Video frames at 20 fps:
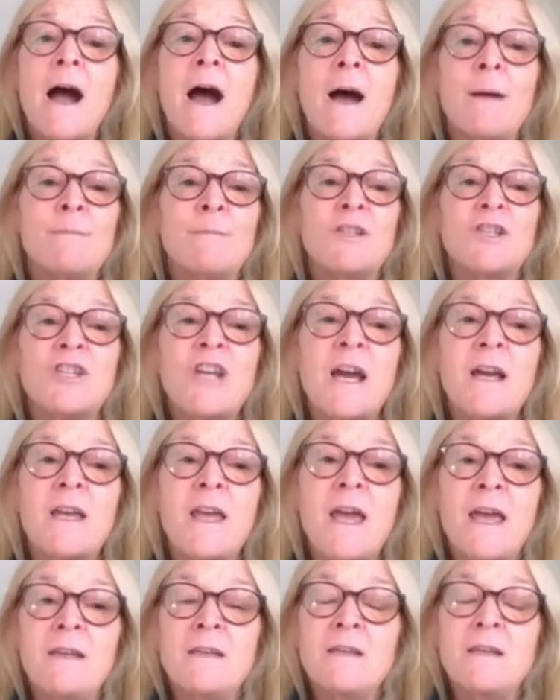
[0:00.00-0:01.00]
Um,
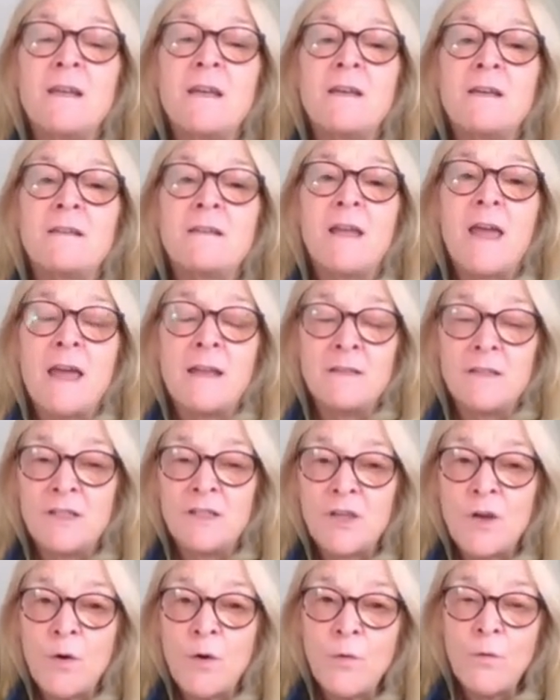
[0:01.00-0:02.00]
and, and
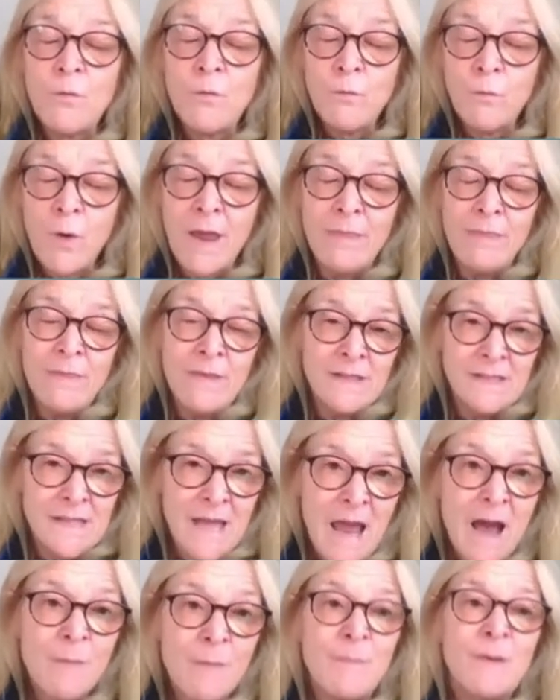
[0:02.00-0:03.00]
so when this
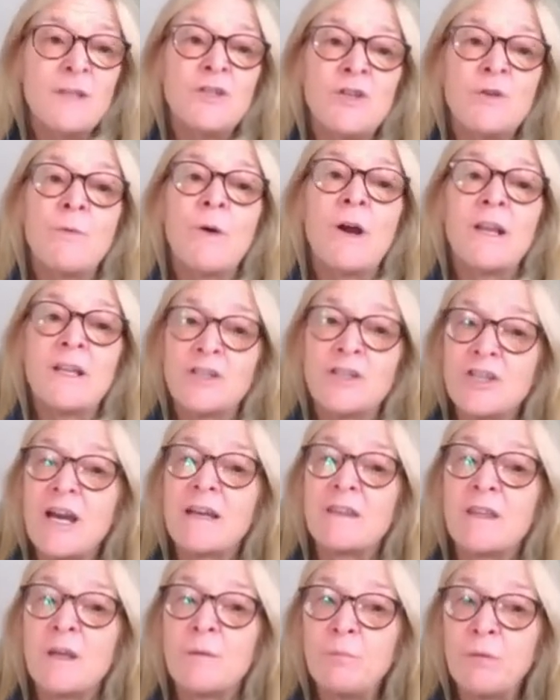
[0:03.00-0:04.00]
happens, you want to
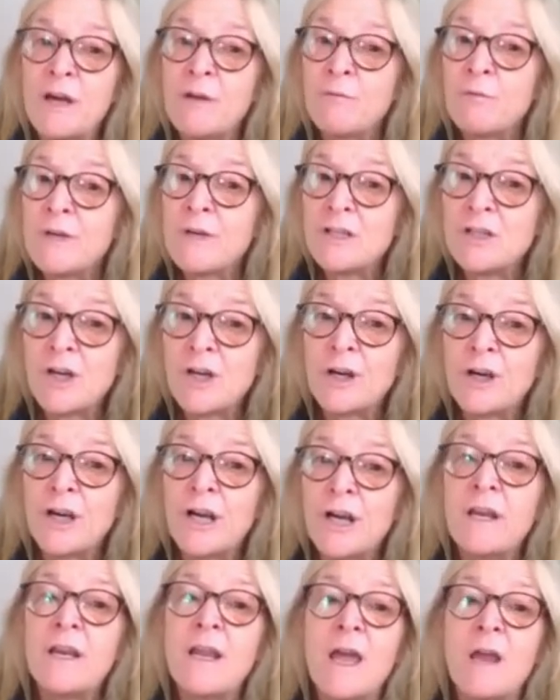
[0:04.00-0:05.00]
check the blood
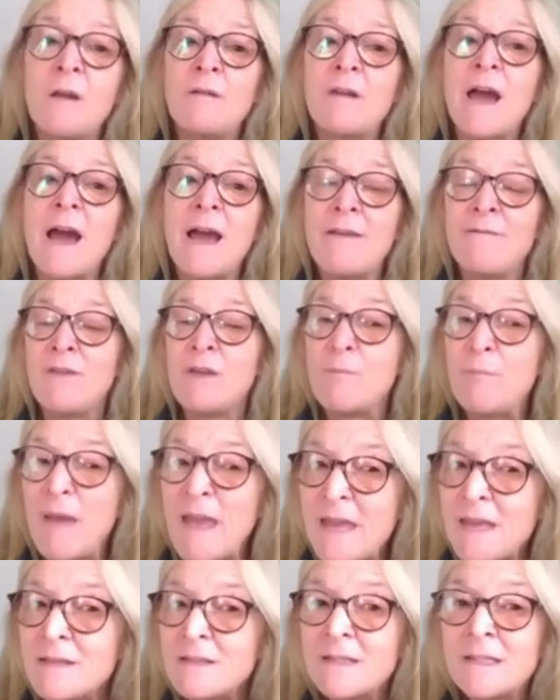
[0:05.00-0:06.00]
return and IV
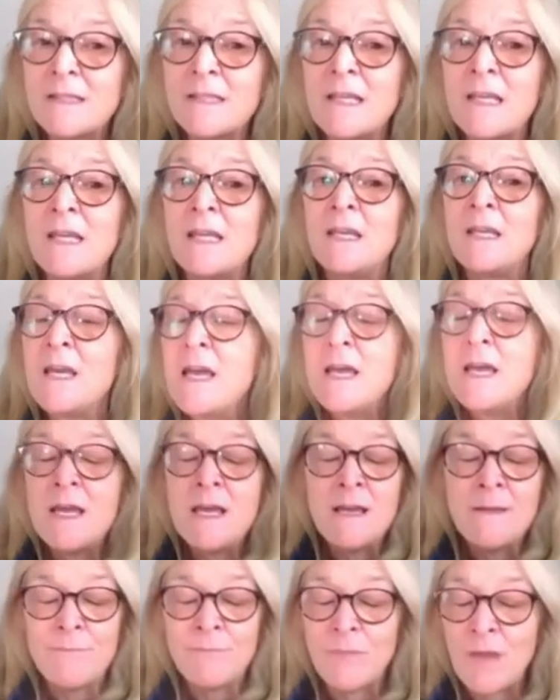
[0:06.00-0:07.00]
patency
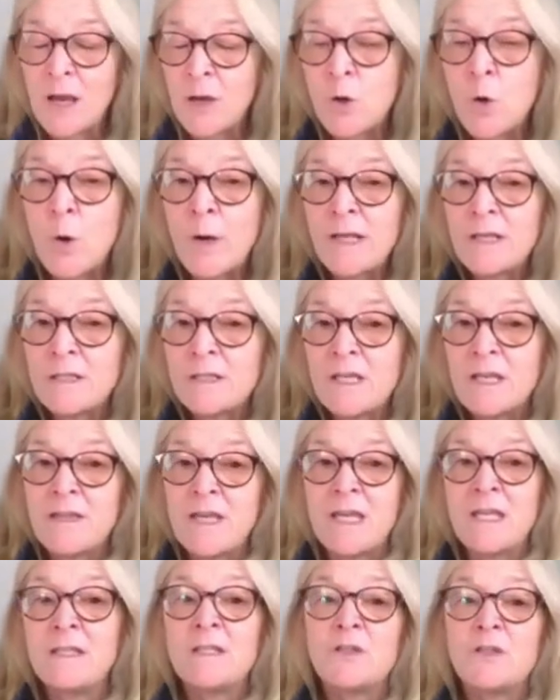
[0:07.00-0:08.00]
according to
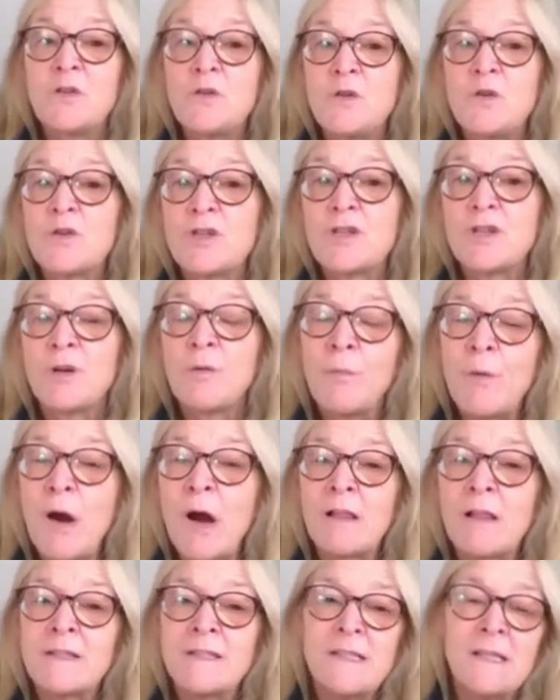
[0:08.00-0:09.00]
the institutional
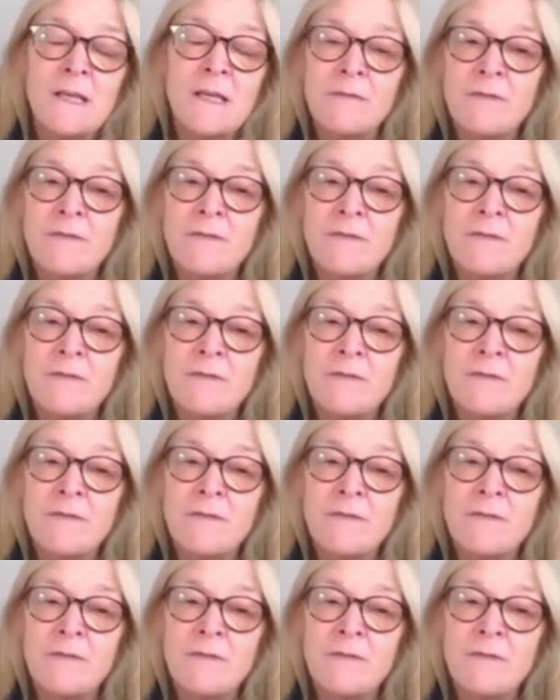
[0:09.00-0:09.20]
policy.